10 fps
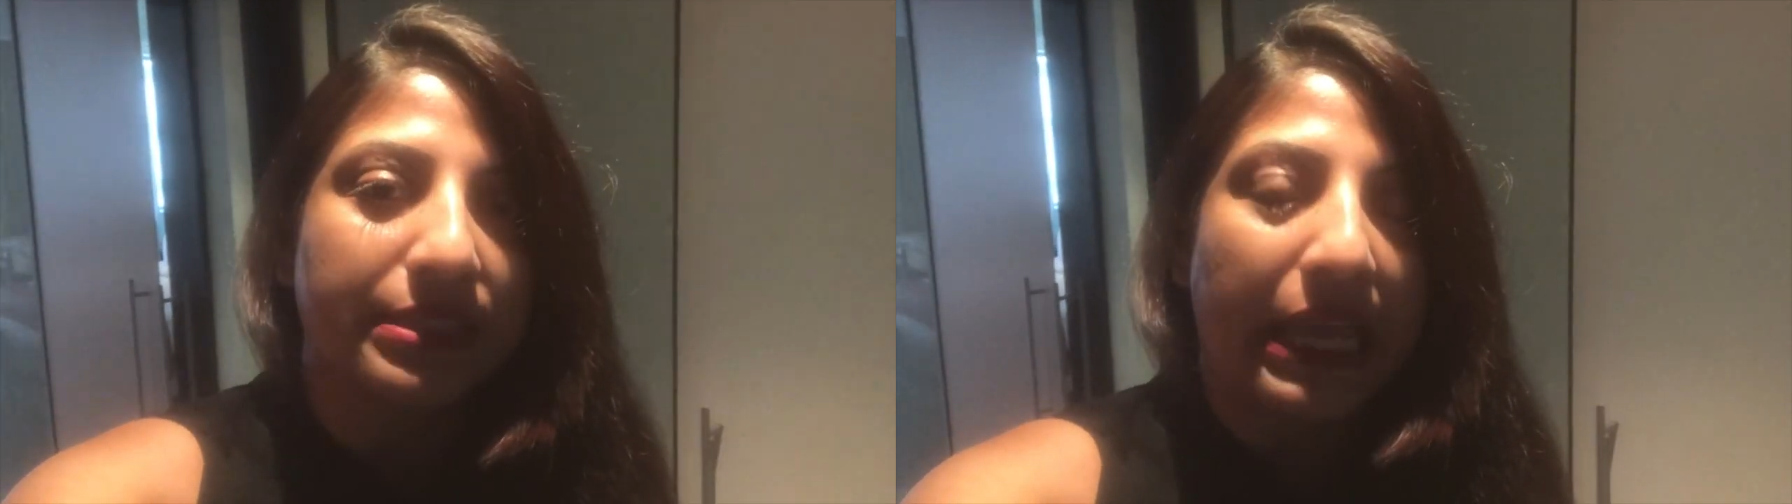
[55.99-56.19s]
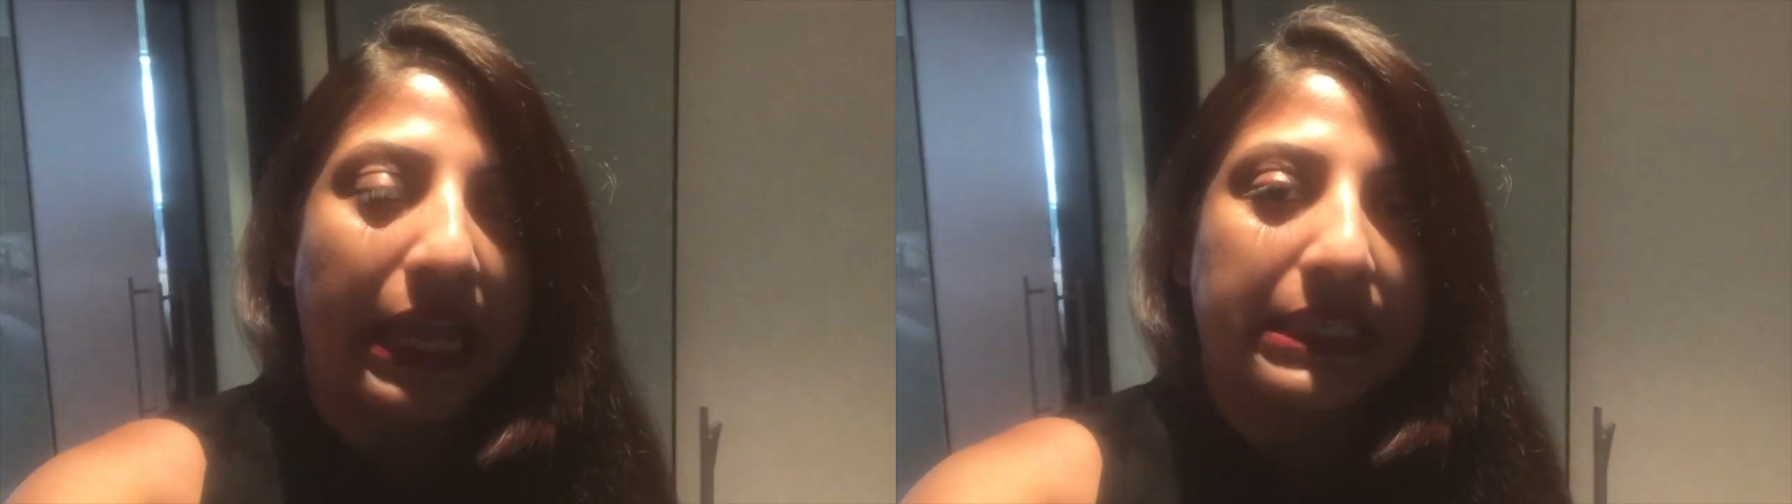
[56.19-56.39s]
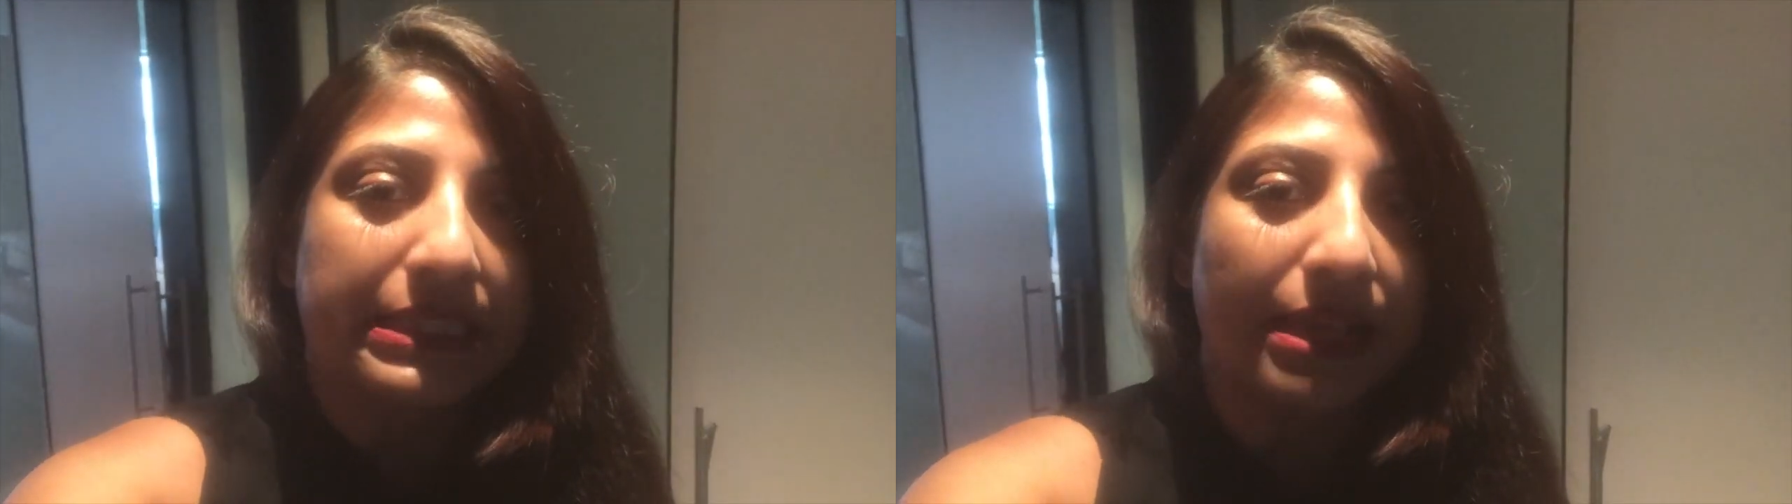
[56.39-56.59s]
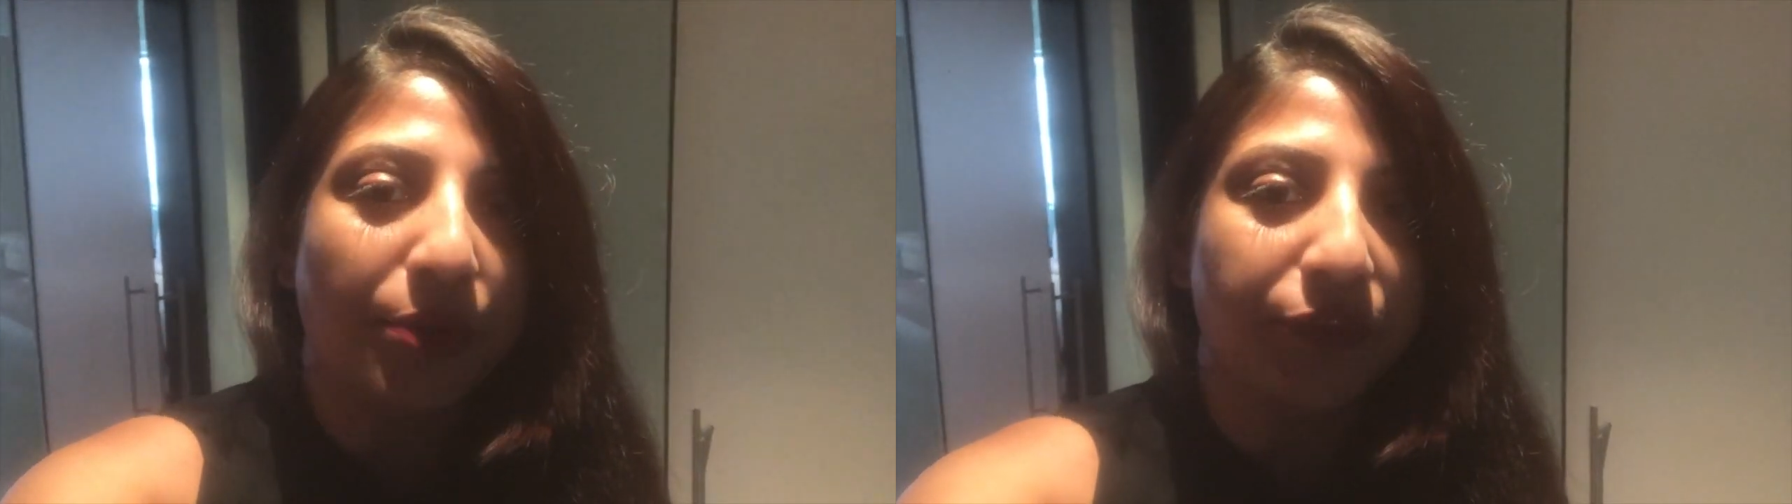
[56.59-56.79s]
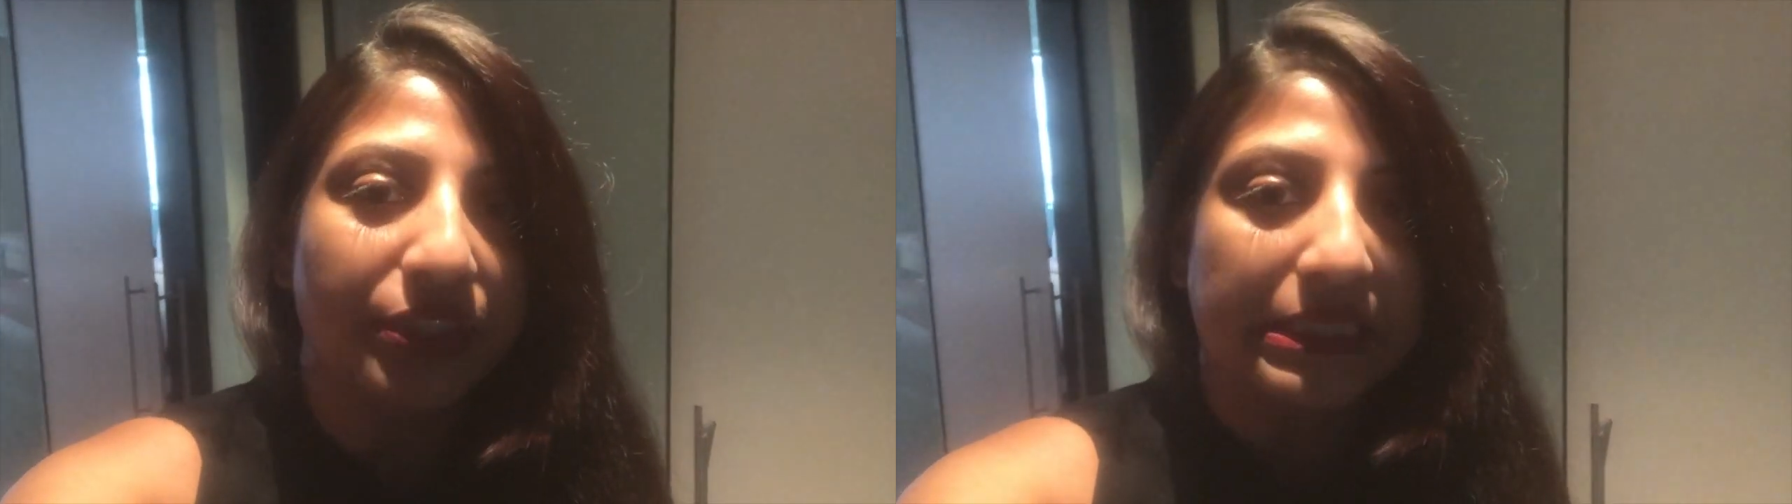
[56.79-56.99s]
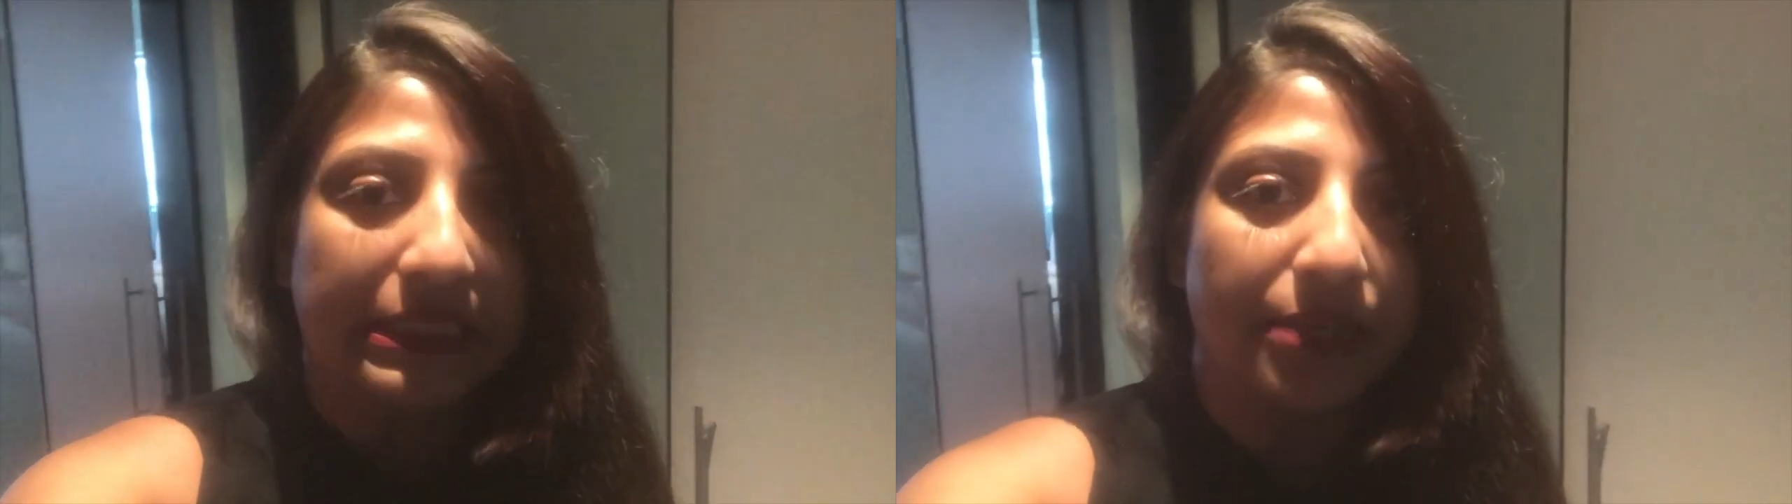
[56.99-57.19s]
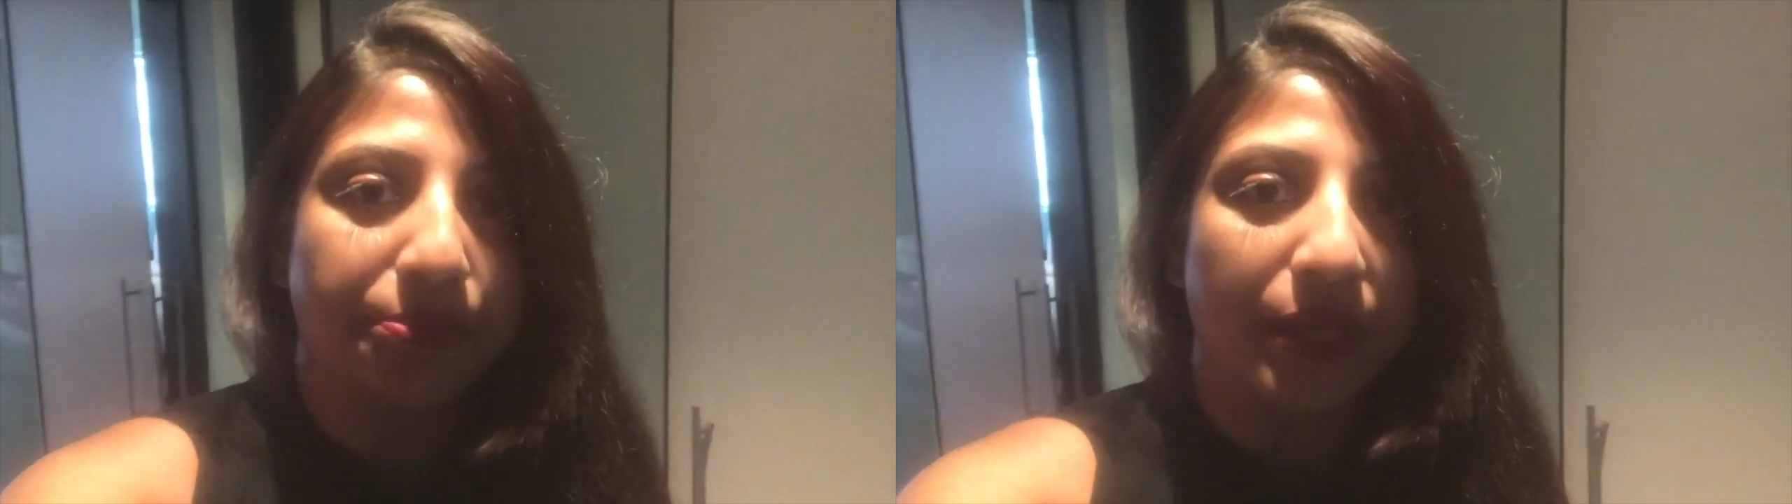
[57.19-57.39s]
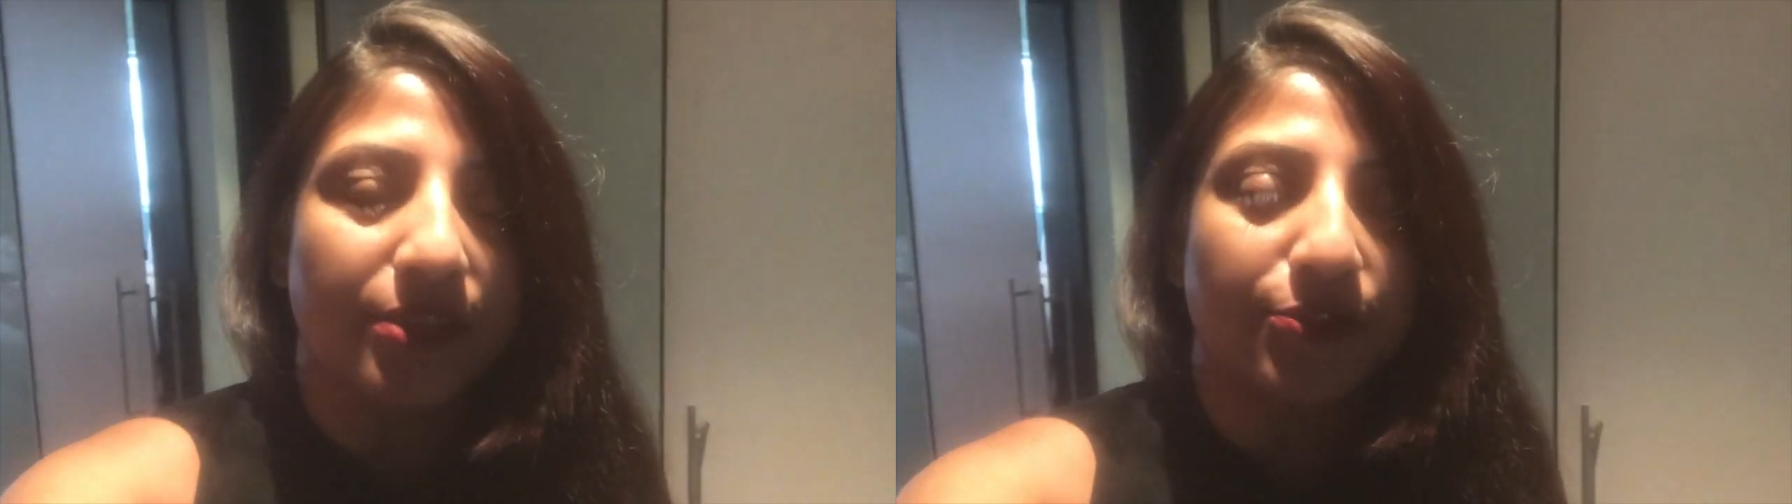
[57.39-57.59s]
take some of the
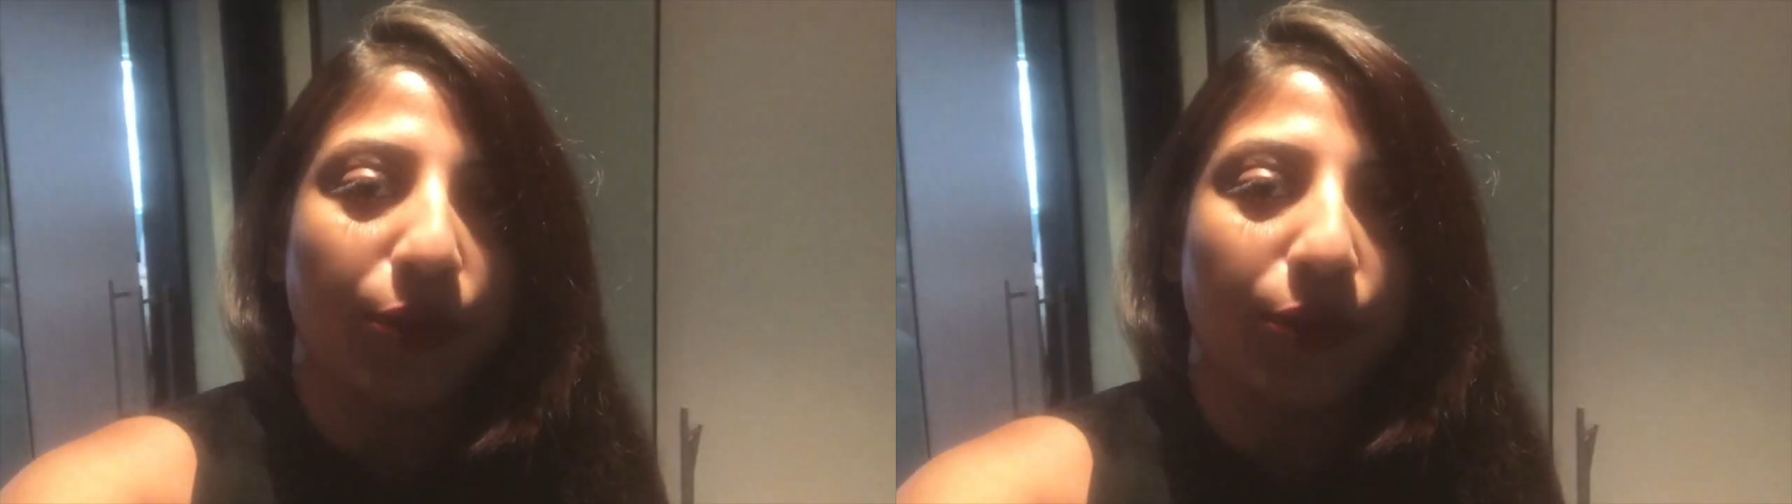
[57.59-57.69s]
sneak peeks